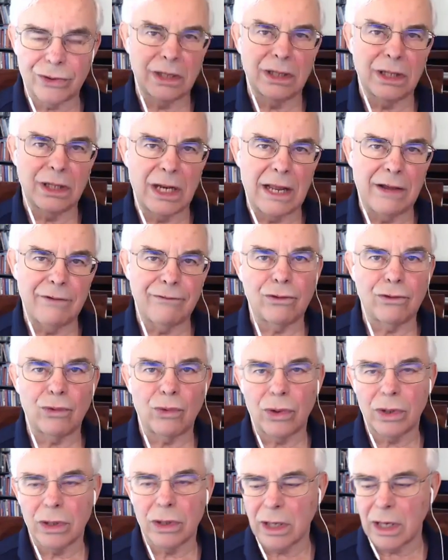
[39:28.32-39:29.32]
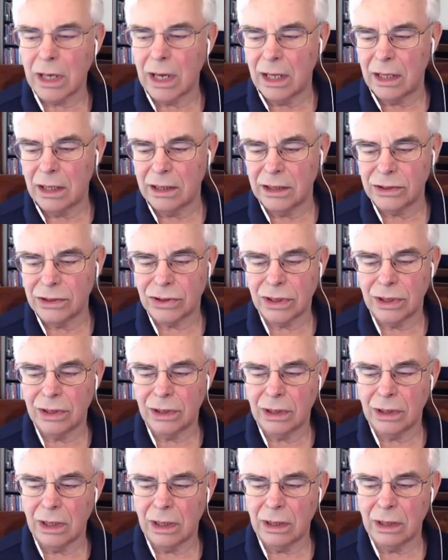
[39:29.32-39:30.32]
Naval War College
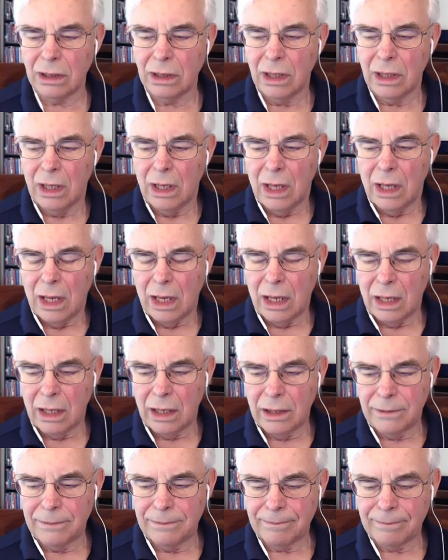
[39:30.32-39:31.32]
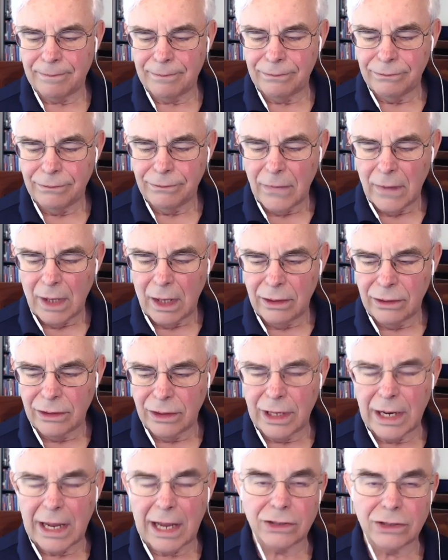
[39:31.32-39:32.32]
and the, um, the
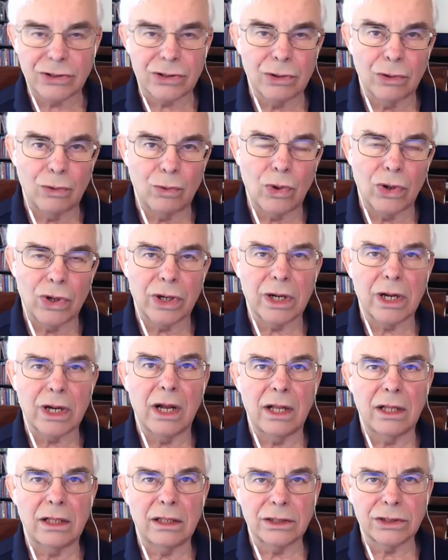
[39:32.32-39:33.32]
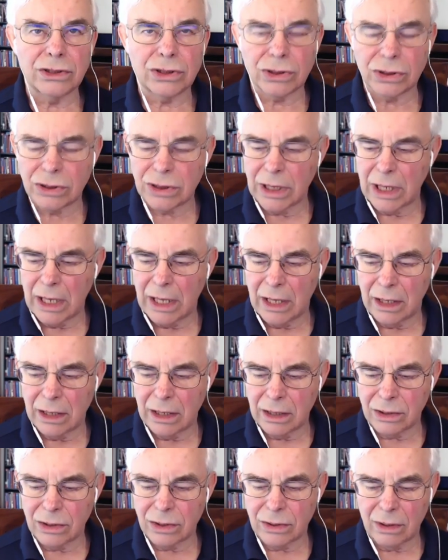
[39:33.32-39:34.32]
National War College
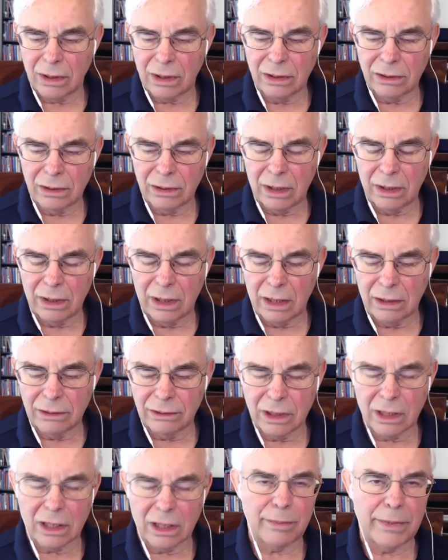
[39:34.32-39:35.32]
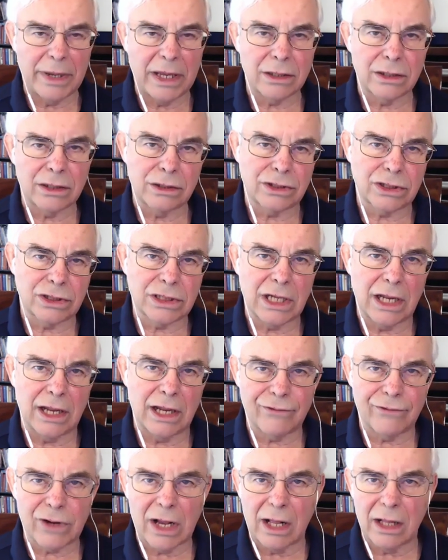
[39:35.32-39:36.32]
and yeah, the Command and
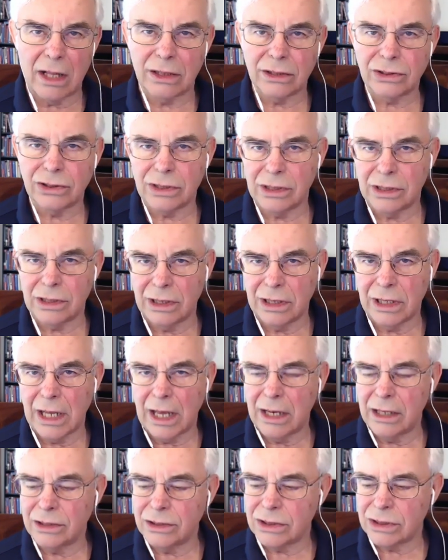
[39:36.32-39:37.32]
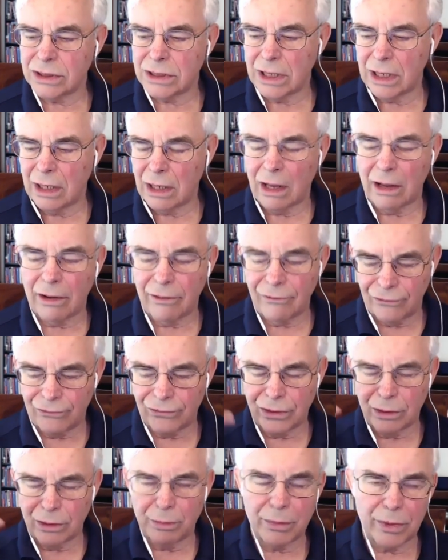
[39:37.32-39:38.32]
Staff College of the United States, of
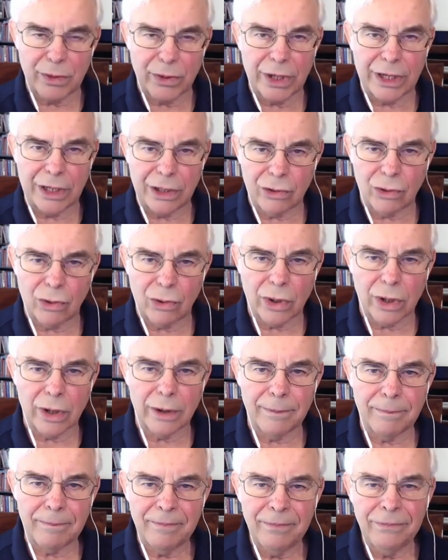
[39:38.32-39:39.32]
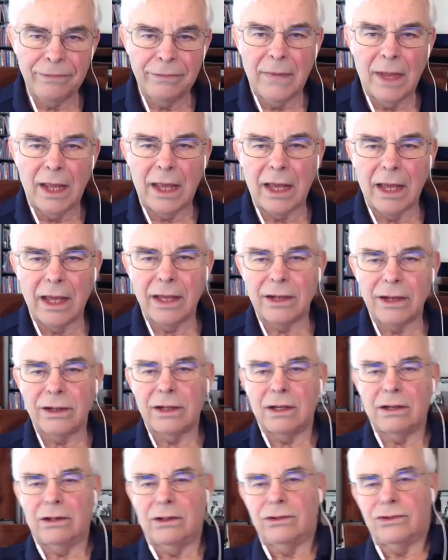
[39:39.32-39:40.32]
the Marine Corps. And
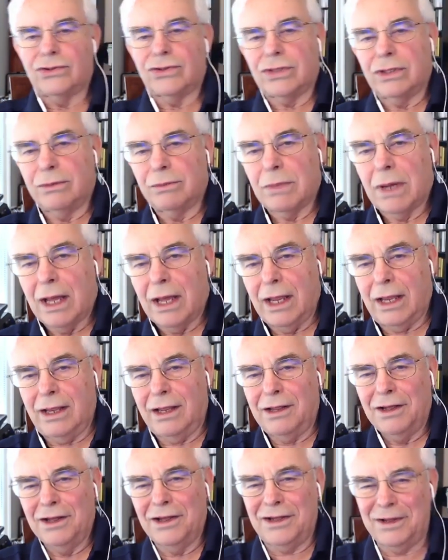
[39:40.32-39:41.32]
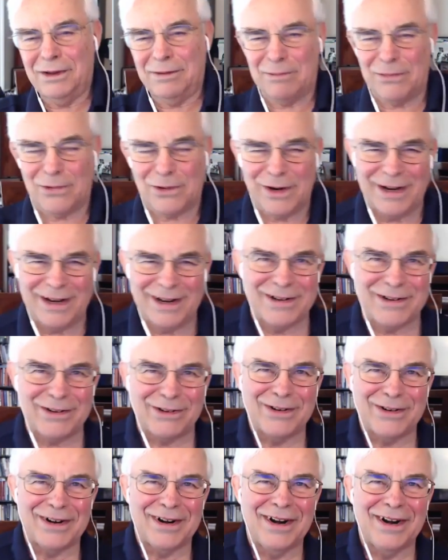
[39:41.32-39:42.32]
uh, you see my Marine
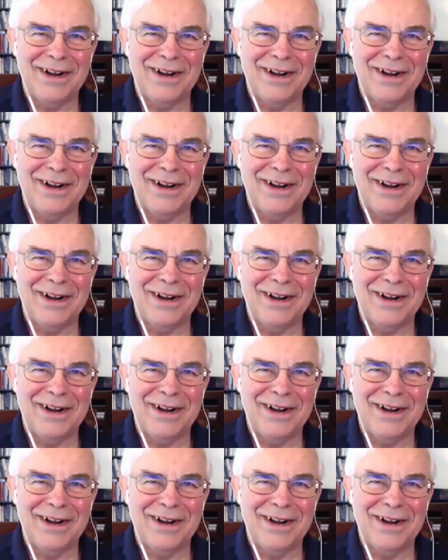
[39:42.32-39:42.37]
Corps